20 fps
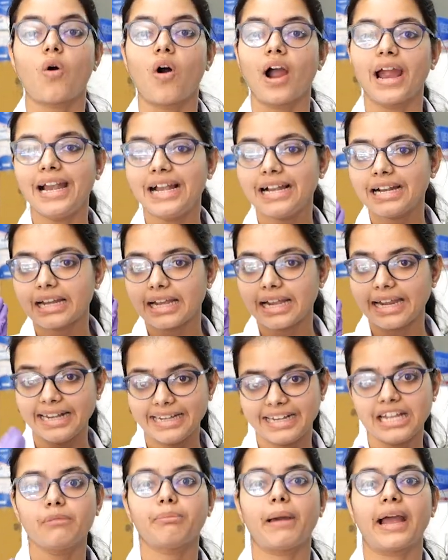
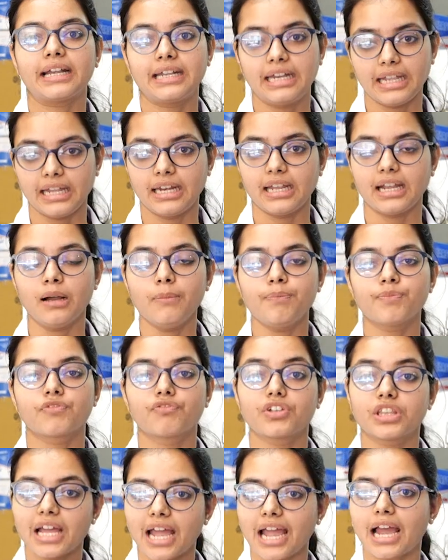oil-eating bacteria
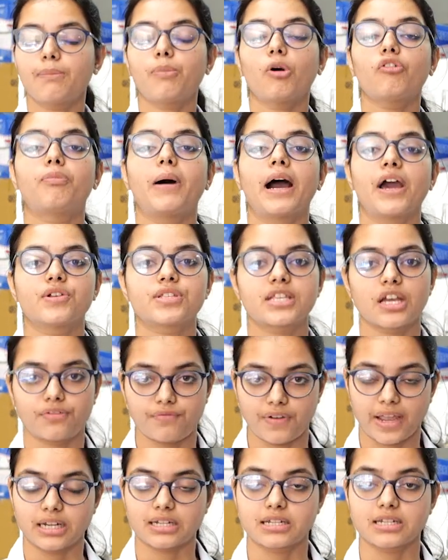with the help of
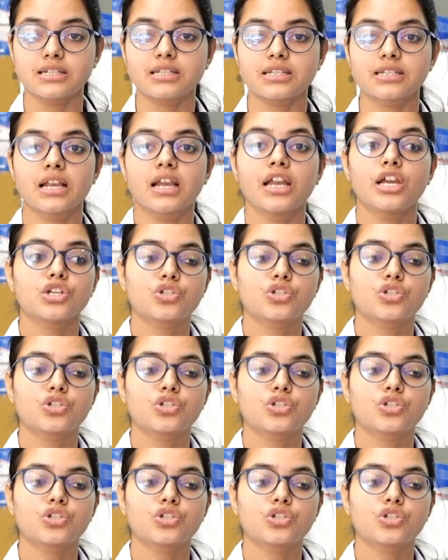biosurfactants